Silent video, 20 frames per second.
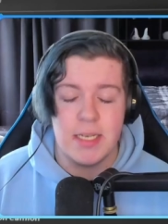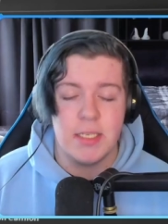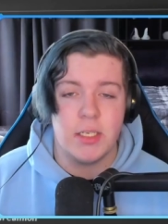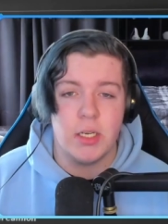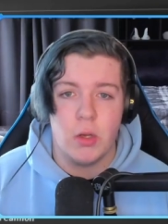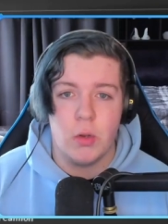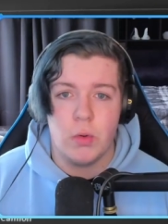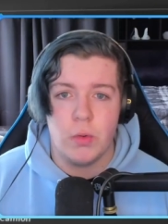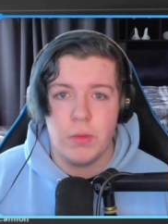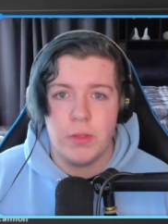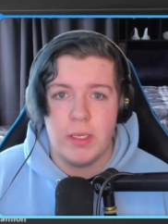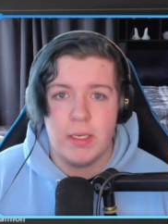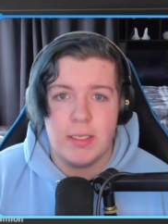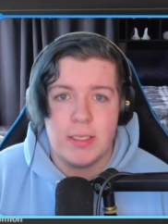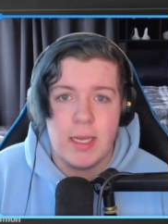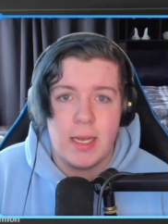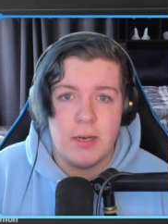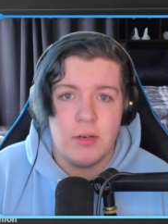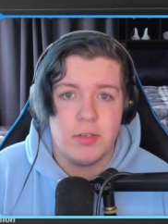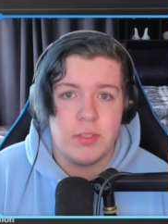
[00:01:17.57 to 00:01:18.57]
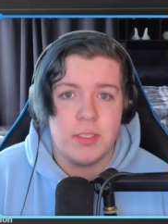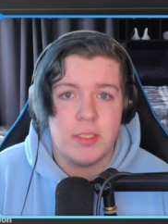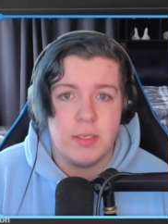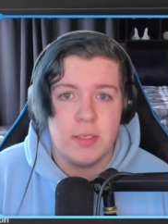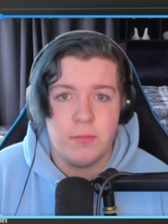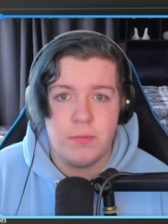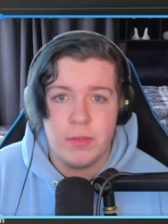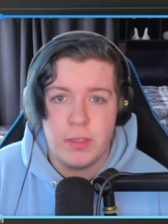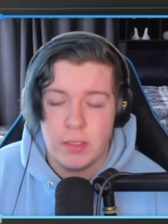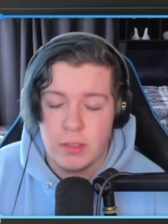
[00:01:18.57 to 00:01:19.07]
total, the entire
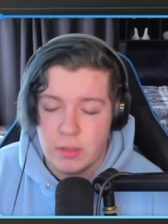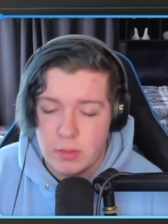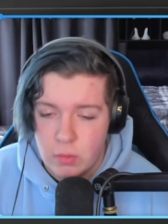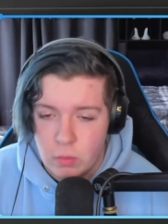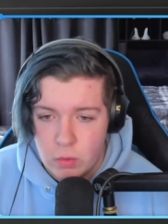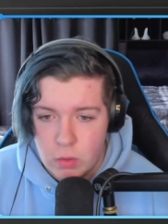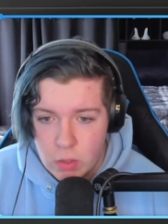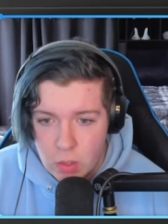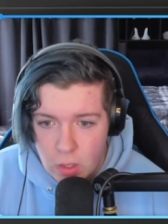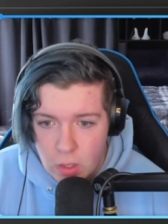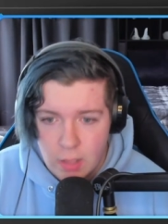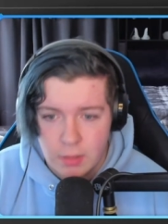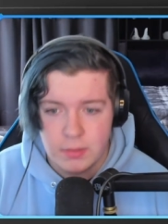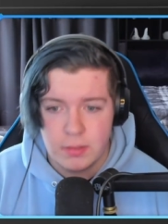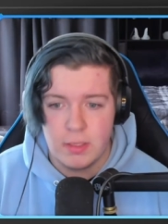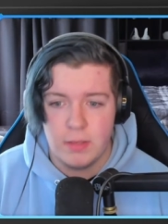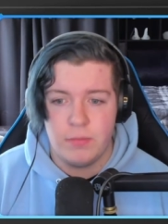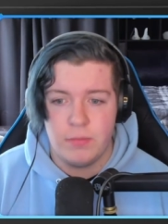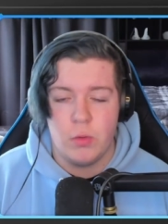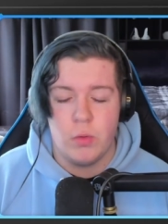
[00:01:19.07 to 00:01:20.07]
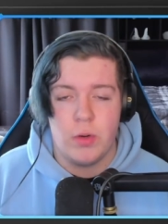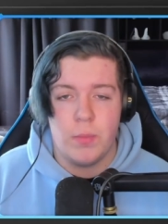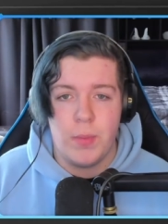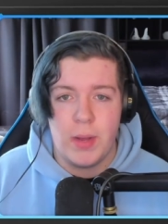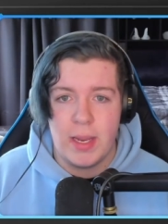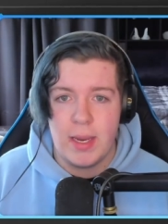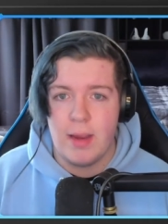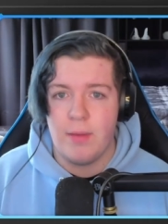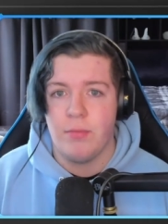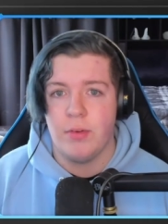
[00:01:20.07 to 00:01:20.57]
Civ vehicle cost, if you were to
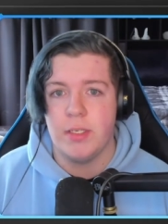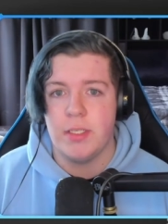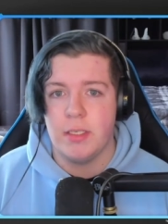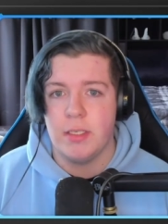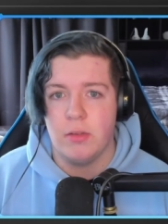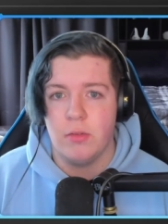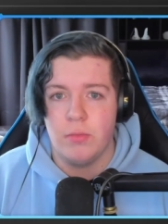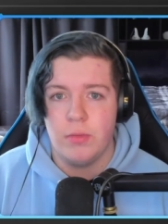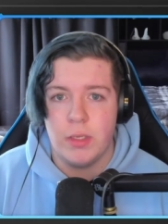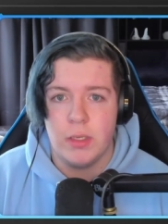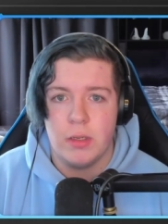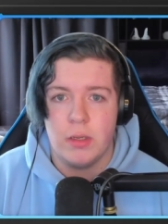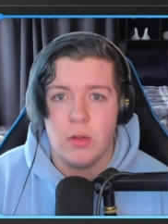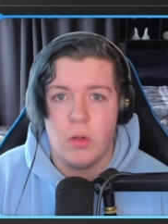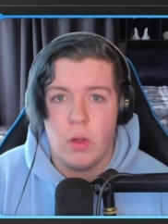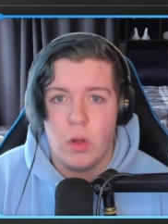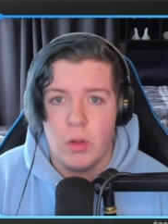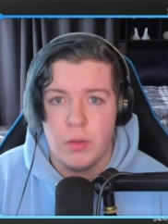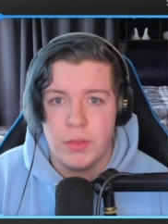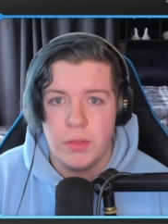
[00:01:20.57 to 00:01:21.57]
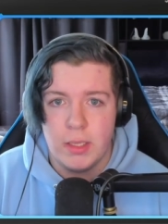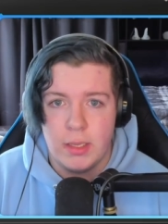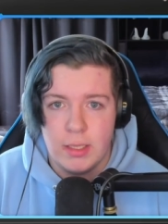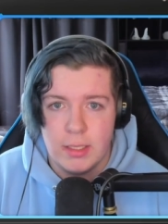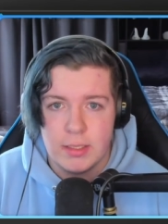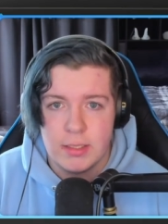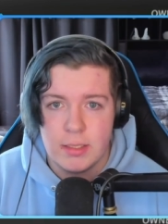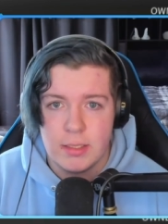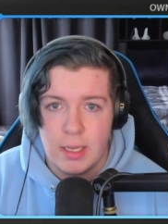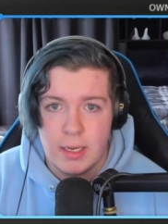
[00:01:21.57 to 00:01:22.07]
buy every single vehicle on the
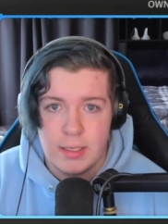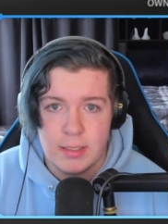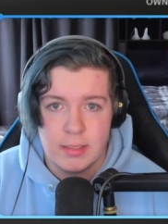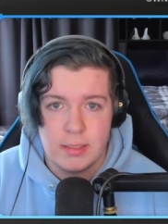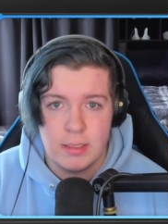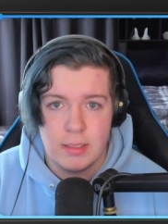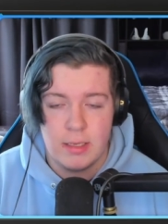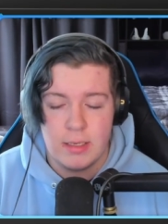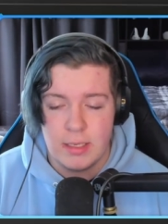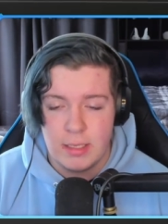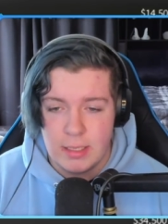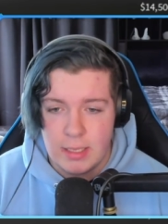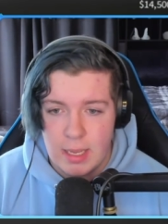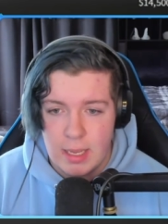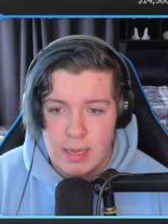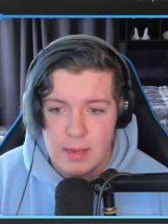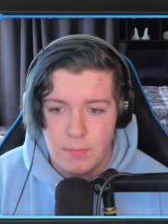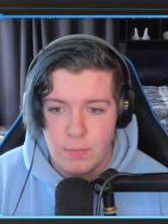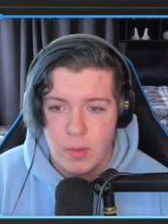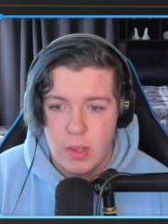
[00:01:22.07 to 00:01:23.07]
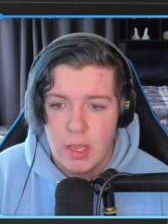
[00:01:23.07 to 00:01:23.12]
list that is in game,